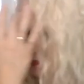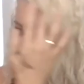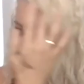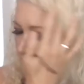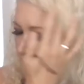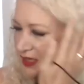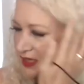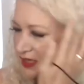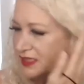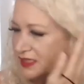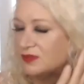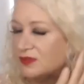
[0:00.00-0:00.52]

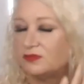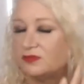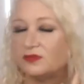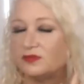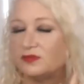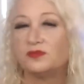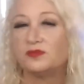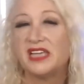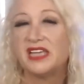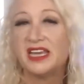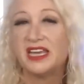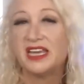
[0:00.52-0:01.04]
but
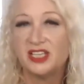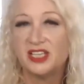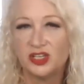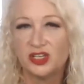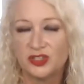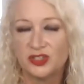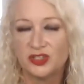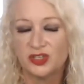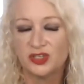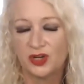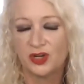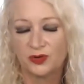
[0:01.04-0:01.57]
10
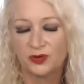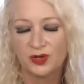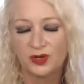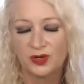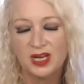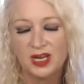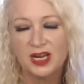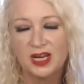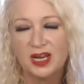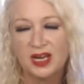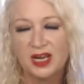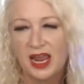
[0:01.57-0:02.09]
years ago,
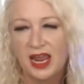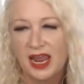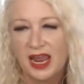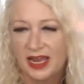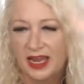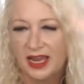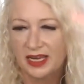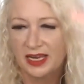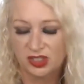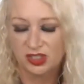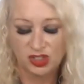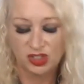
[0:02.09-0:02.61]

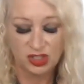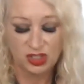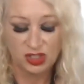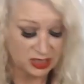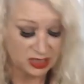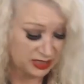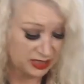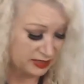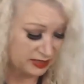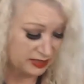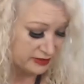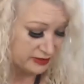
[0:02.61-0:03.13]
and
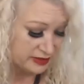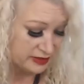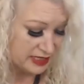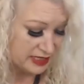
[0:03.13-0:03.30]
she even